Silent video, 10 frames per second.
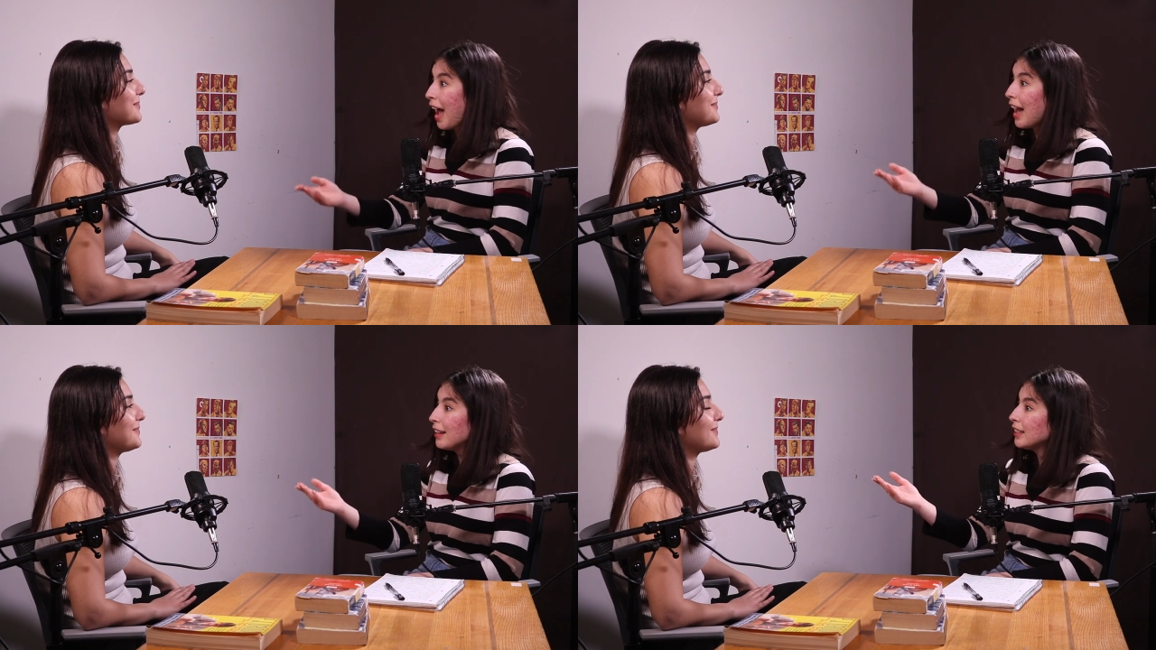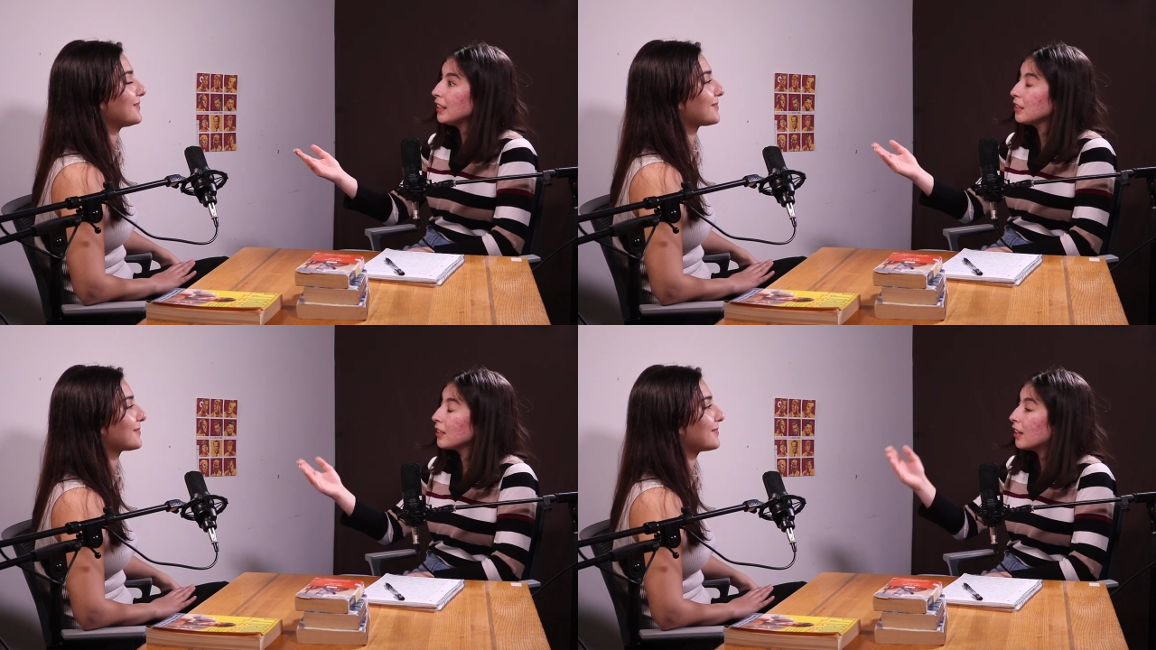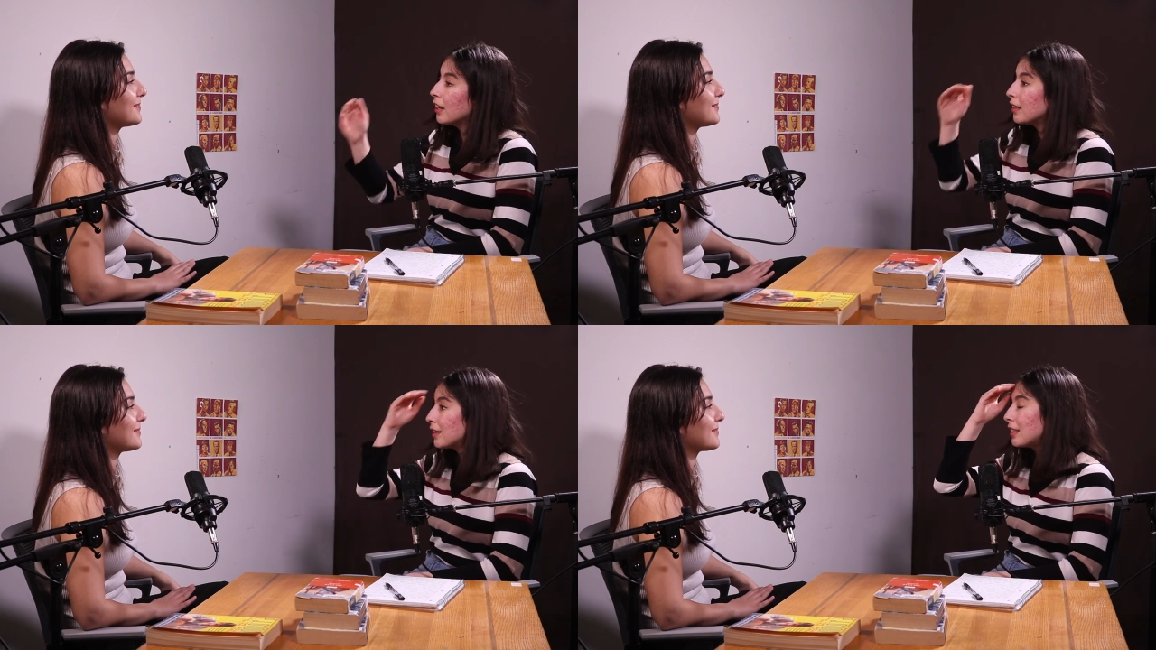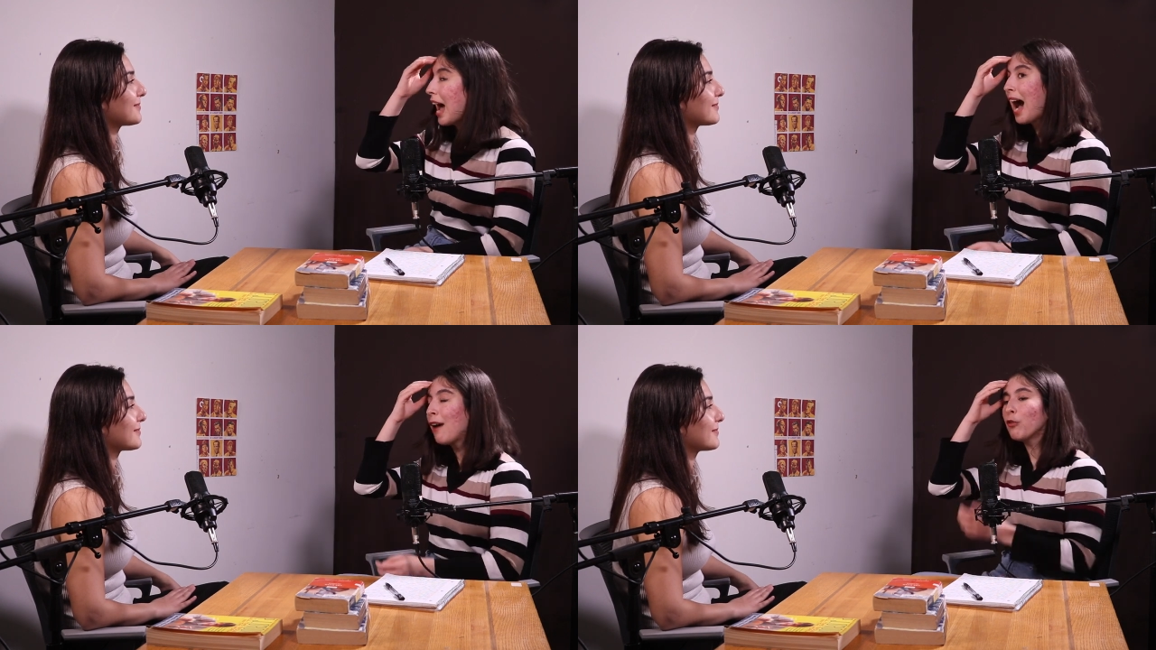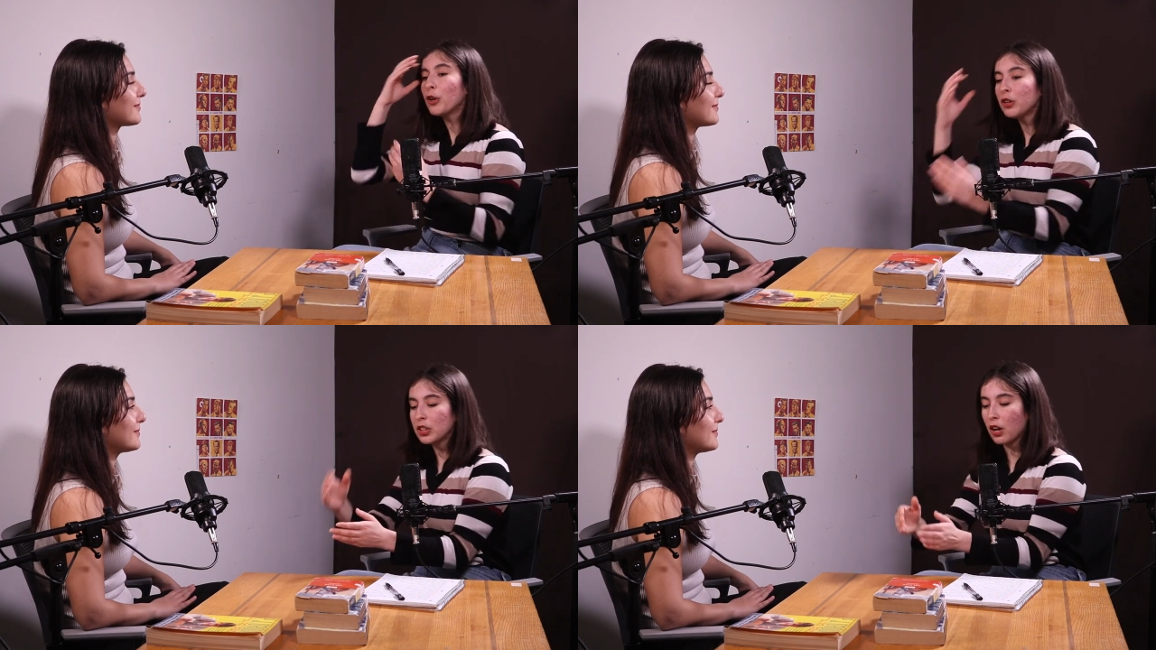Speaker 1: And then, what
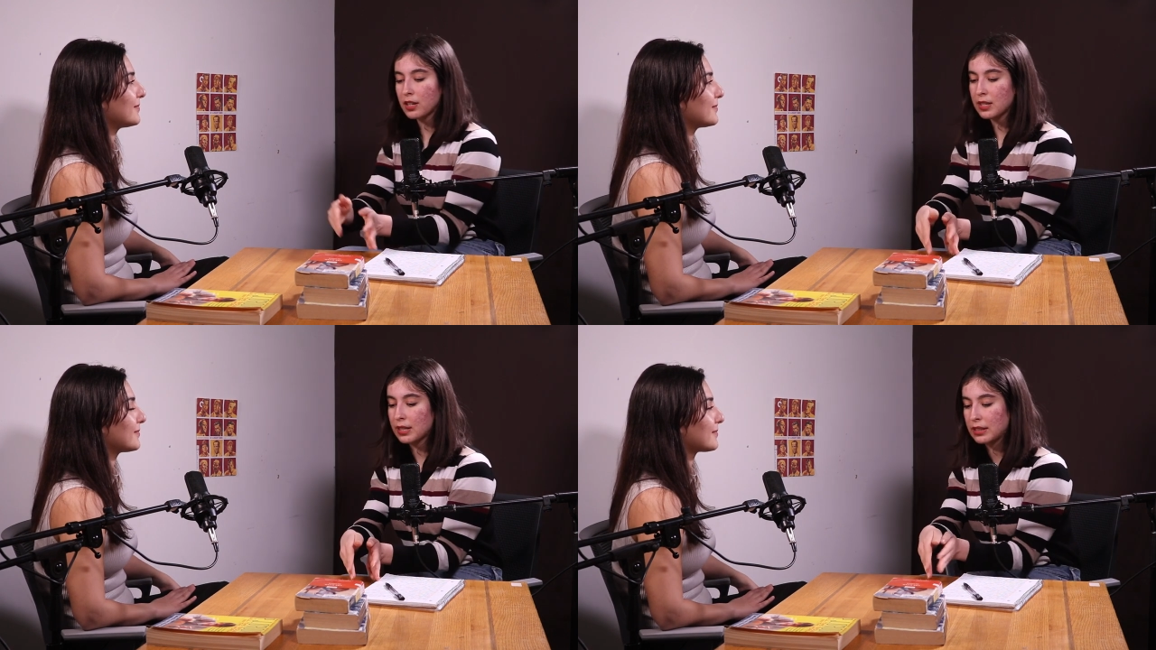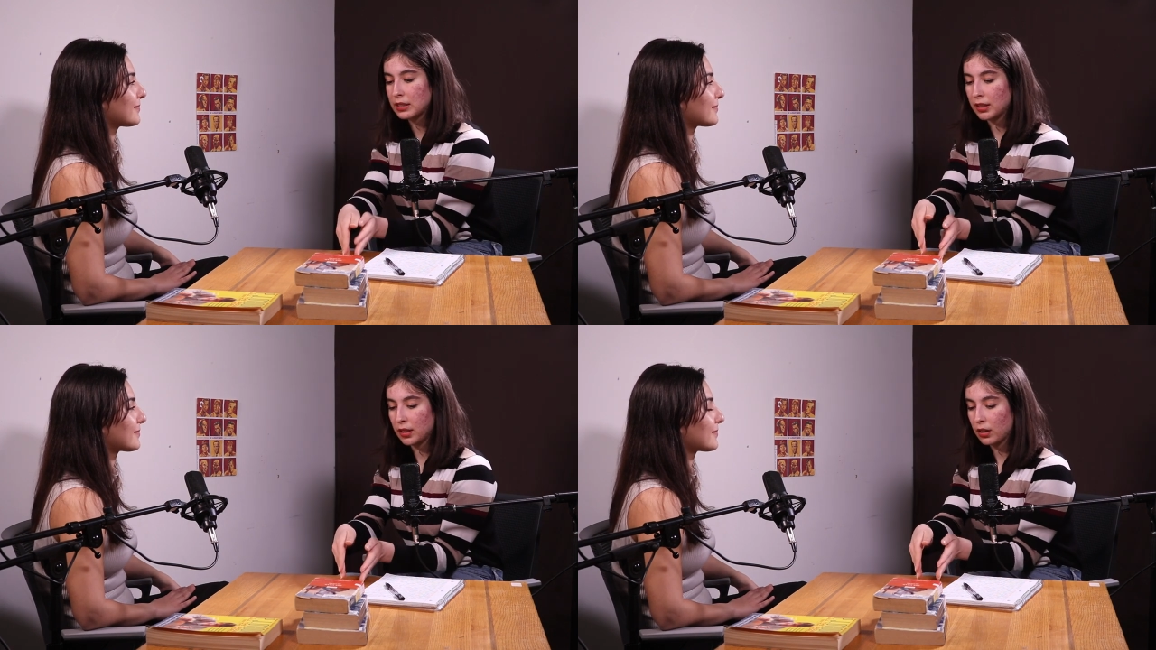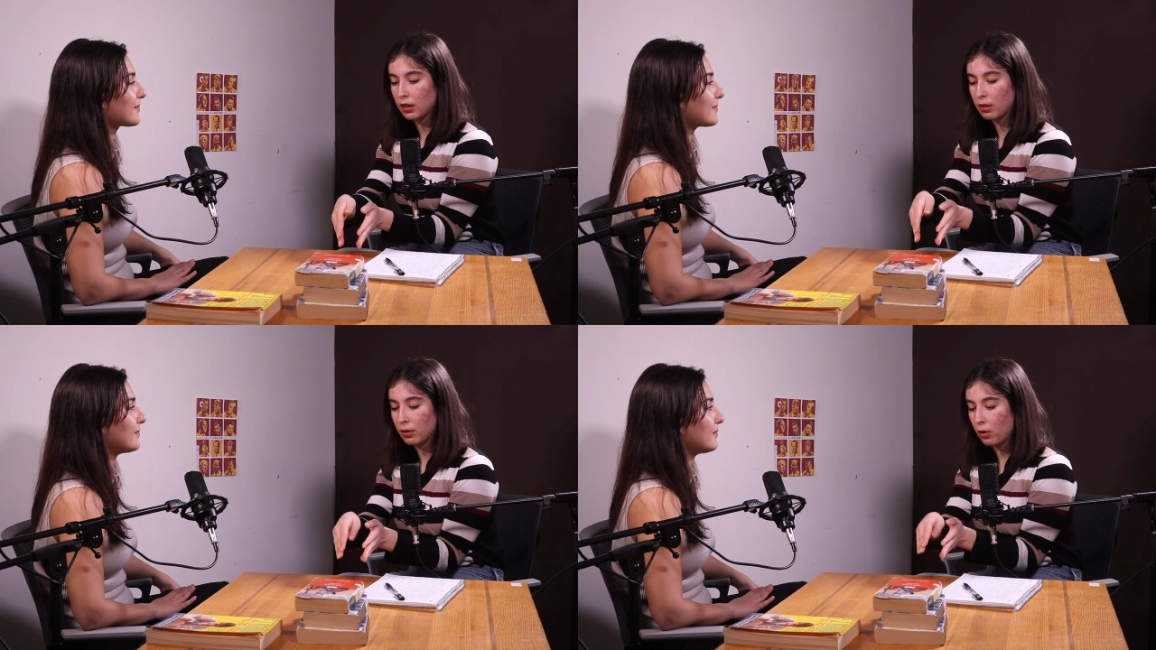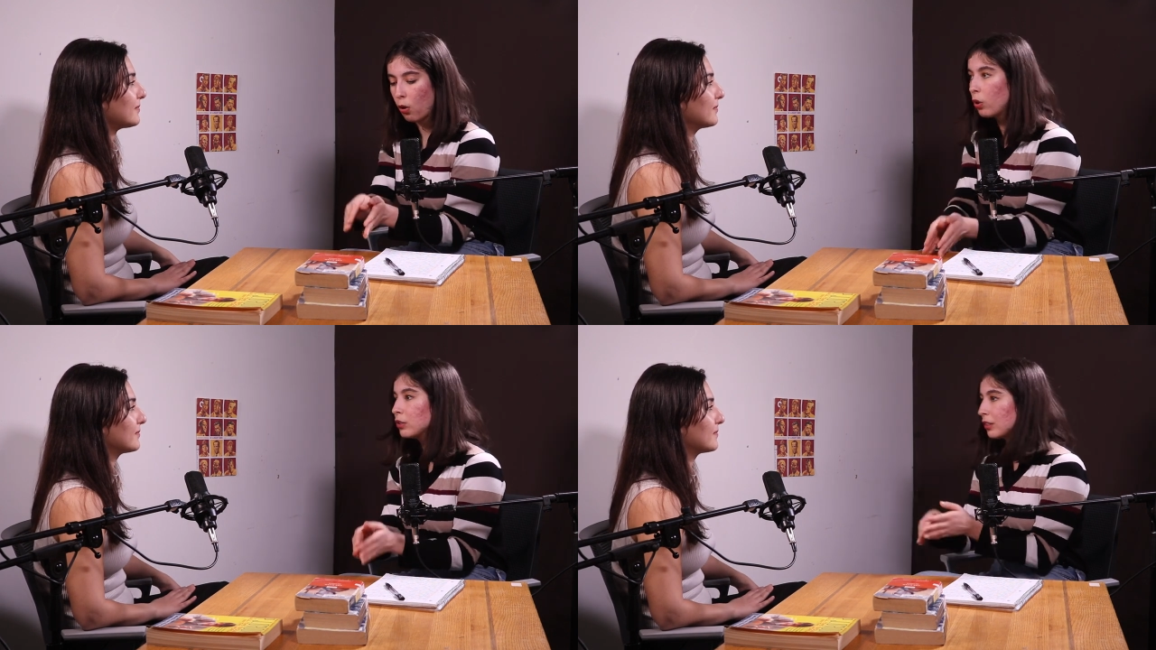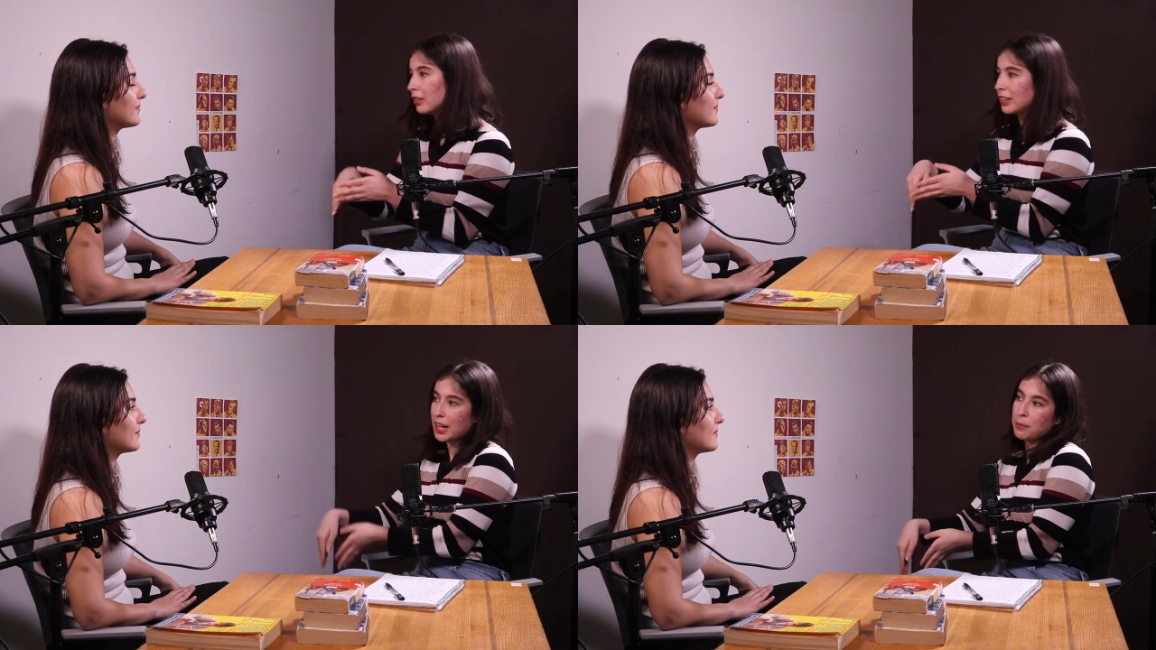are the odds that the old
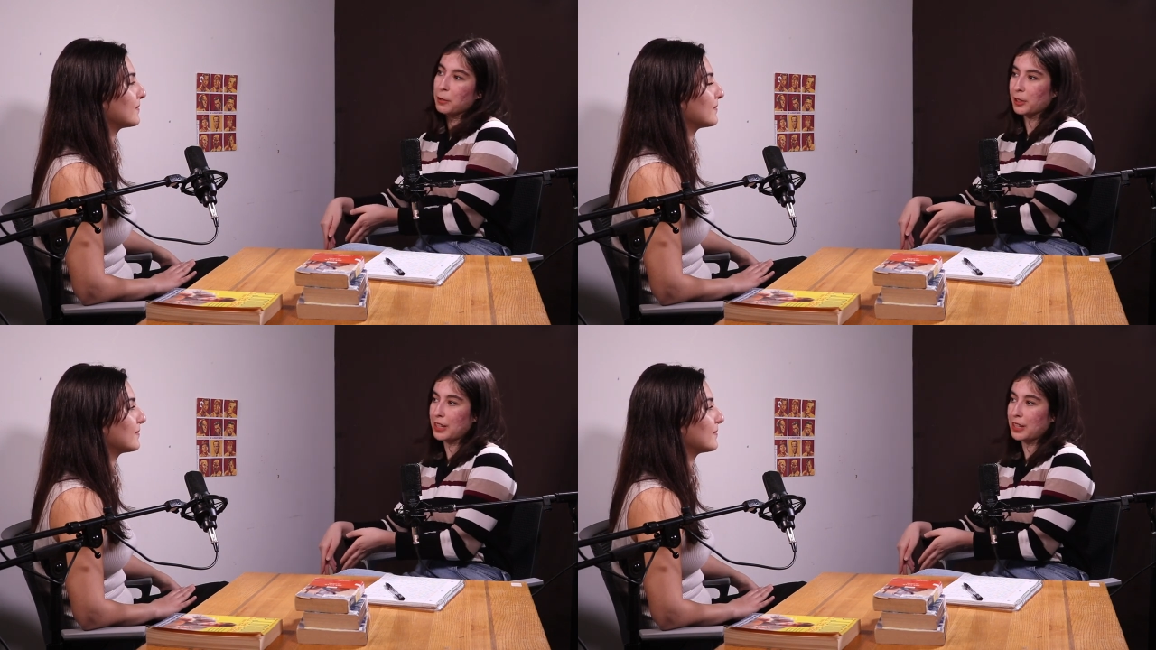neighbor